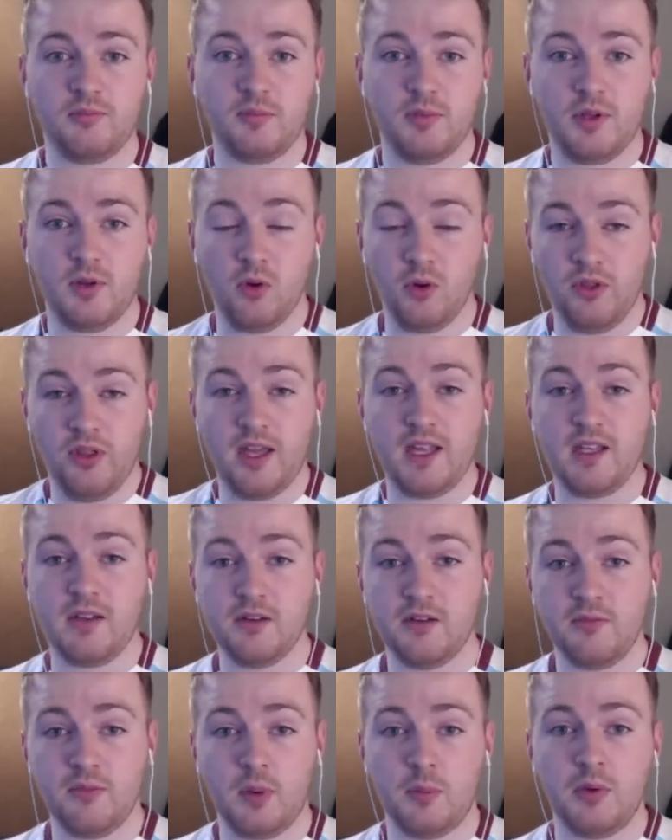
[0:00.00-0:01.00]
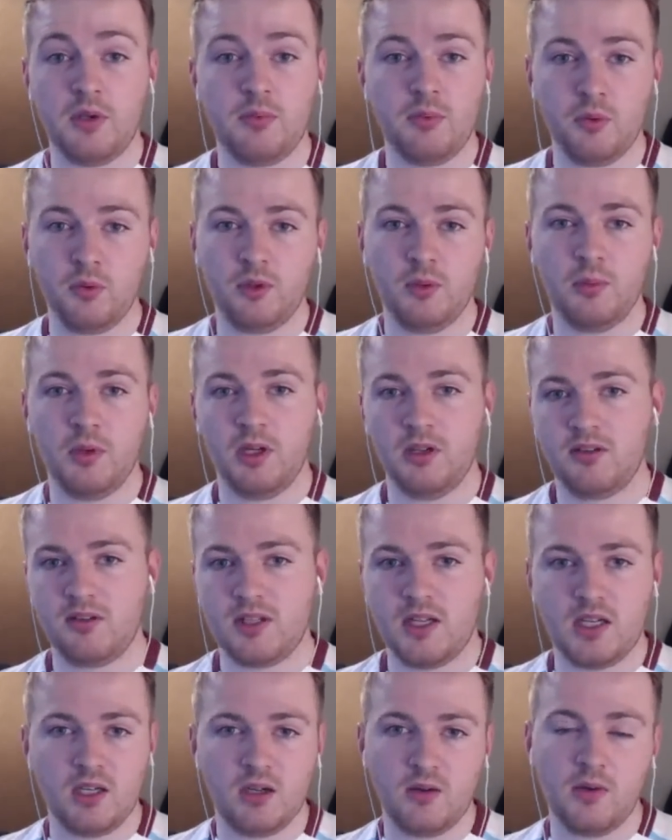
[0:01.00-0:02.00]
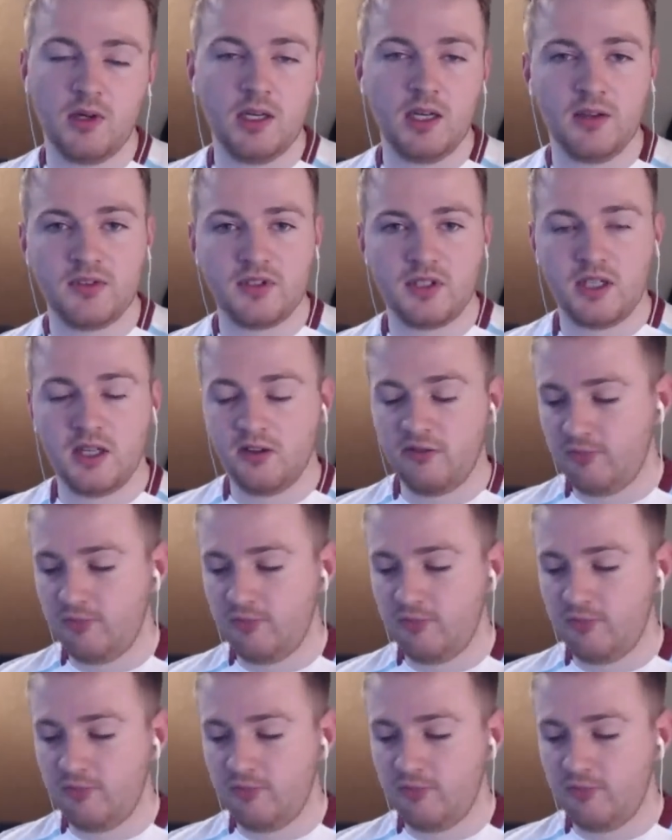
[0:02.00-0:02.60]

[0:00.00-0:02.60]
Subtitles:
or they could have probably pulled the plug and say, enough's enough.